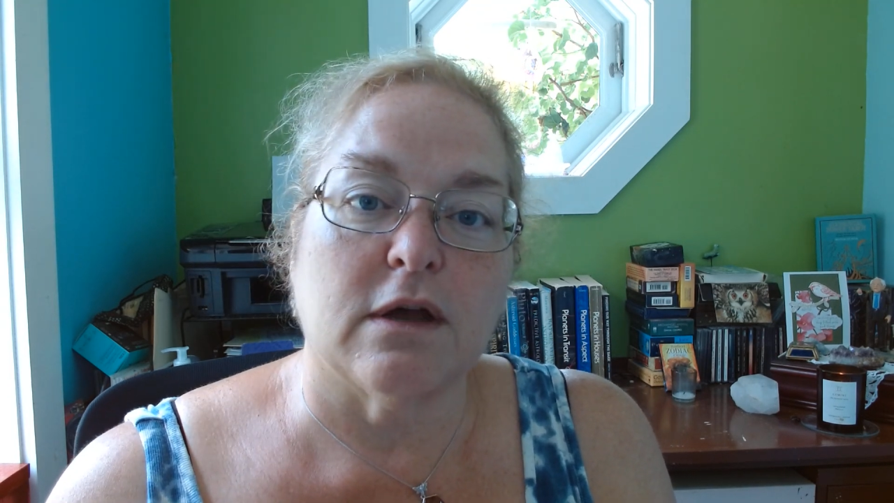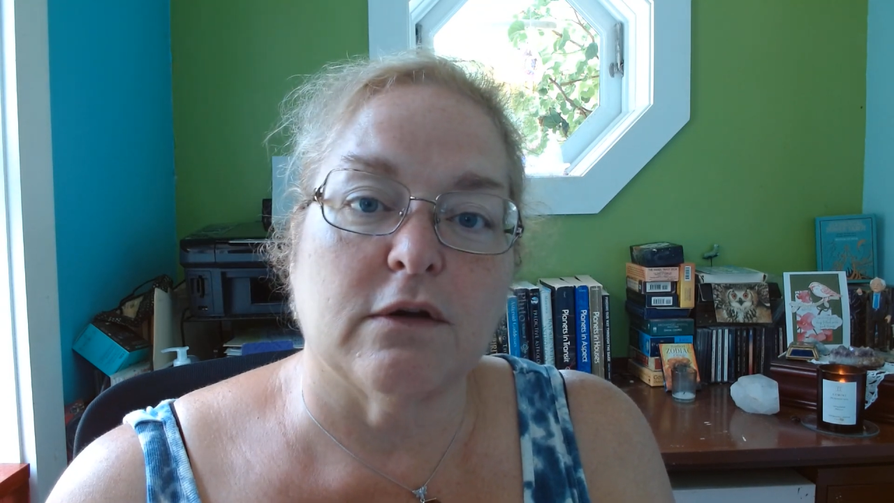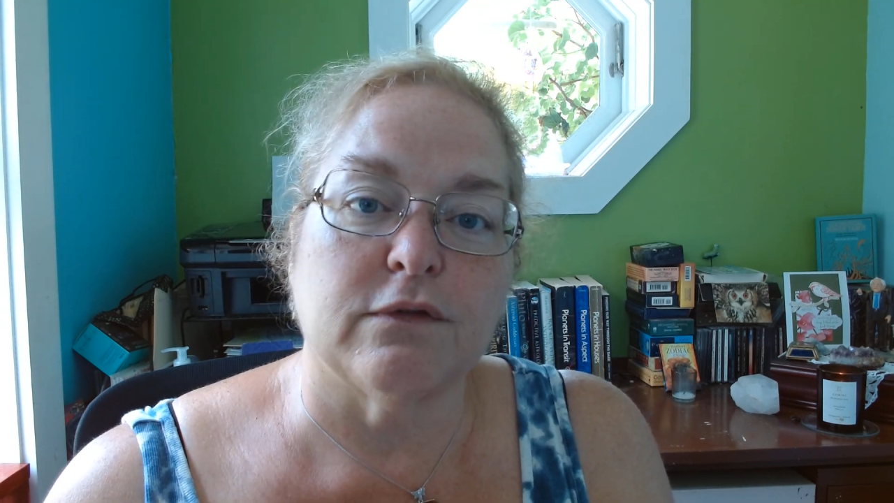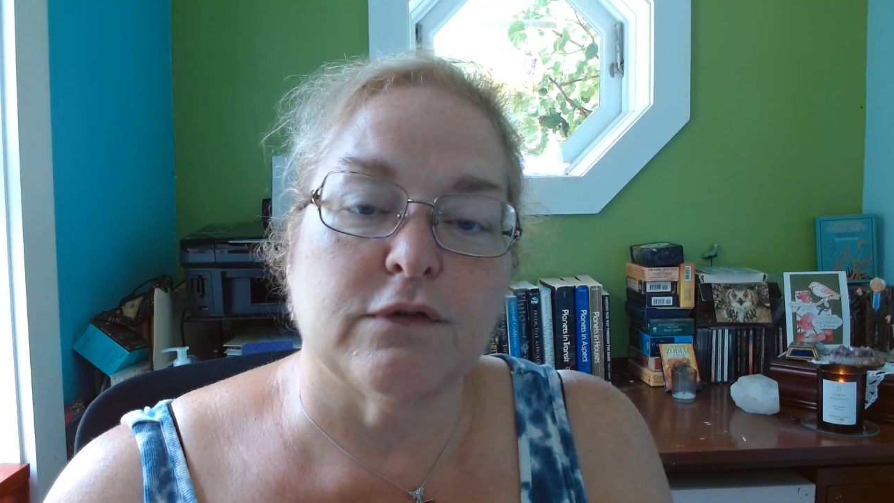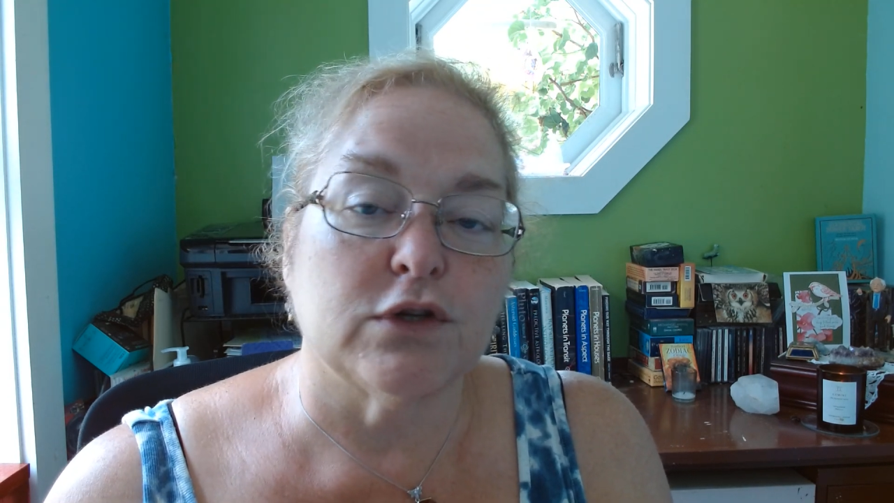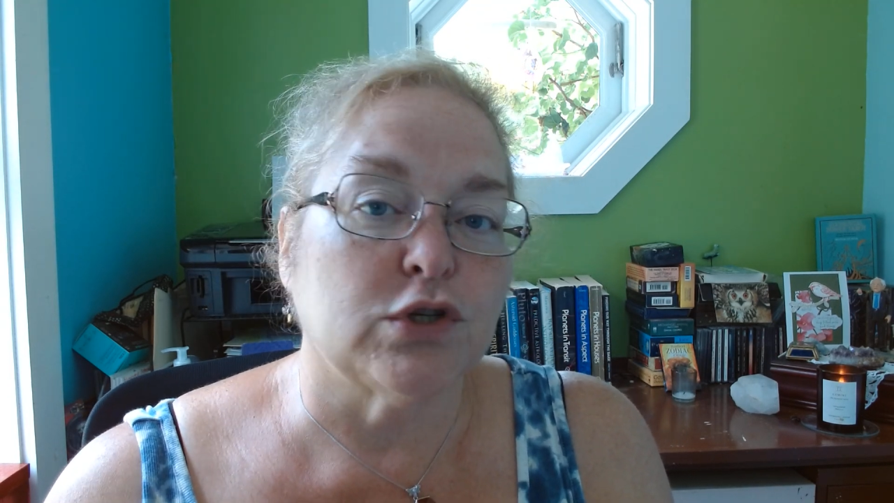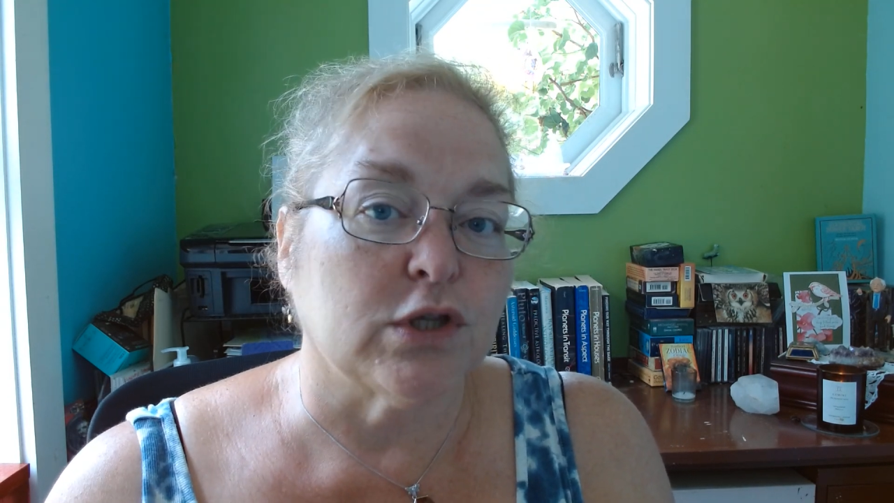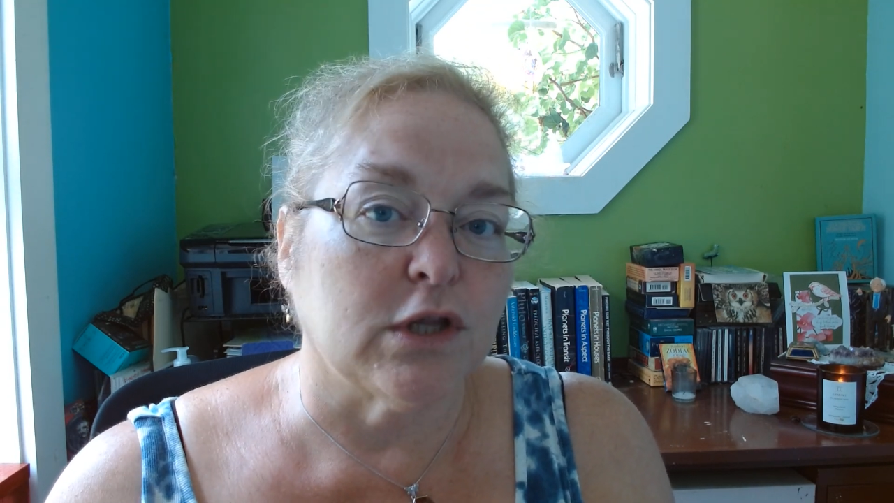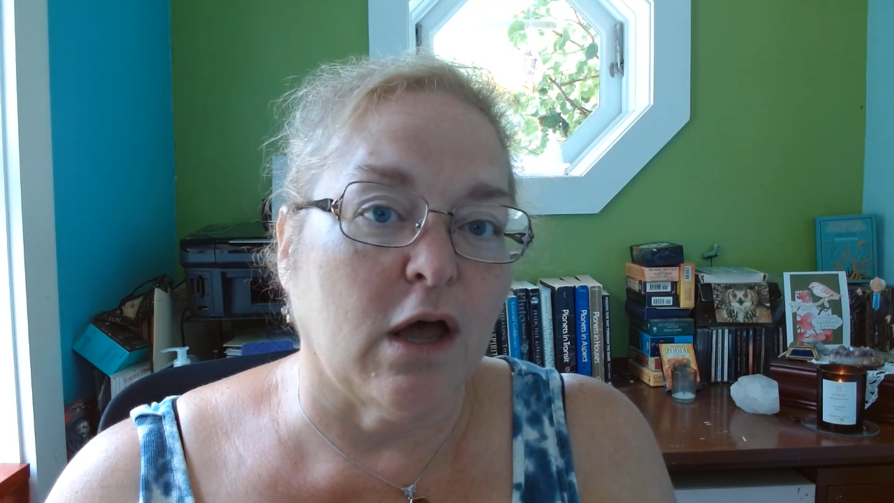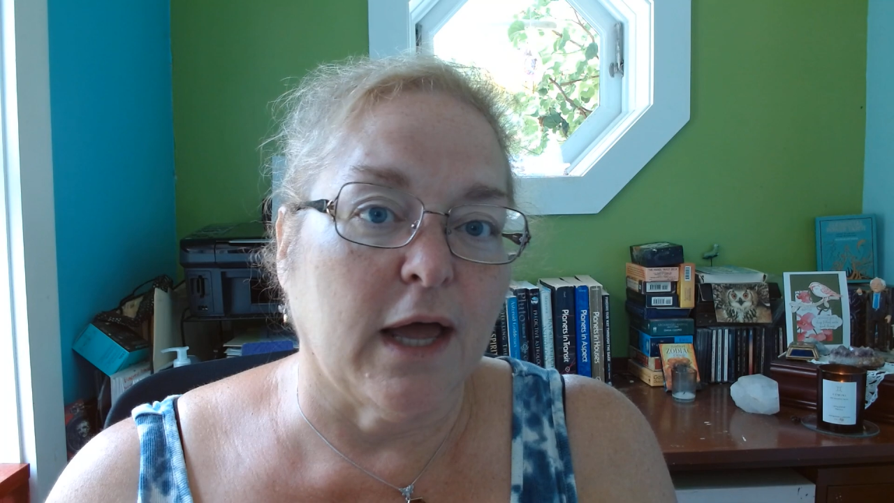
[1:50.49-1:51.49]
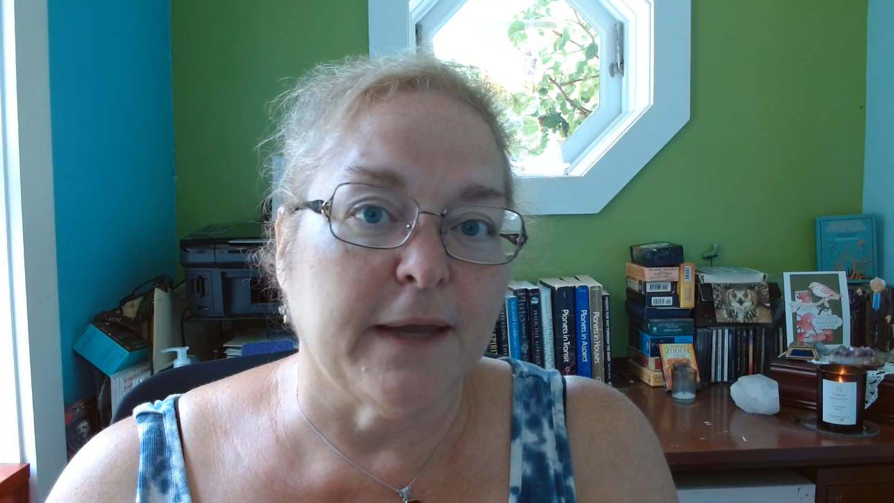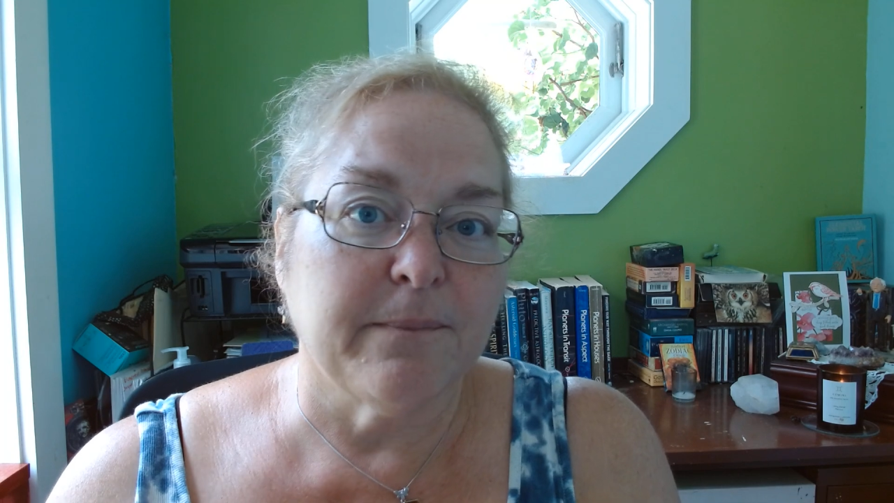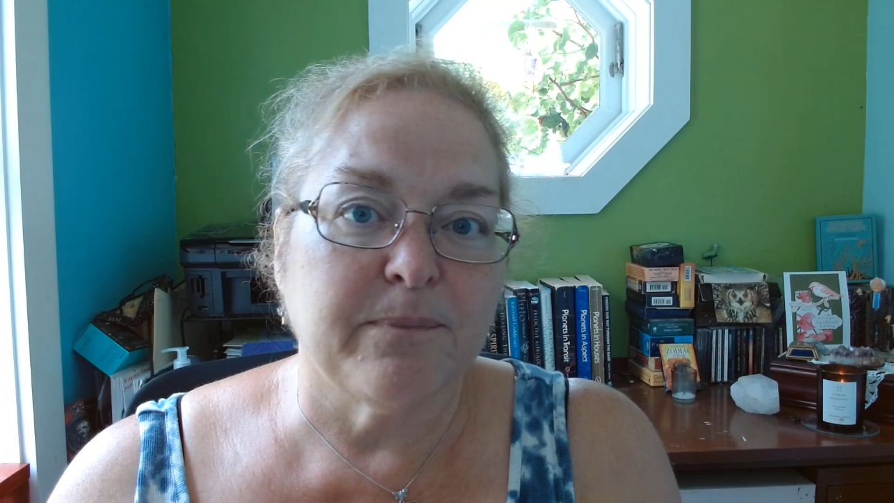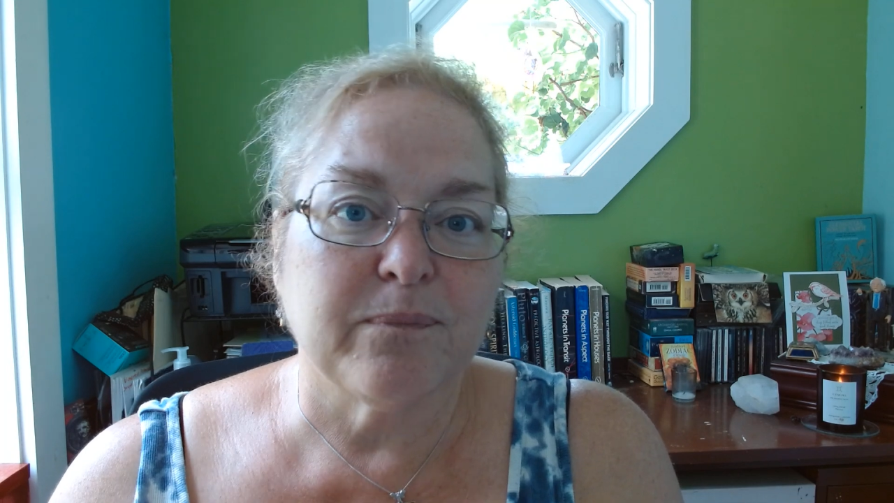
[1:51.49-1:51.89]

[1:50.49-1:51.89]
of July.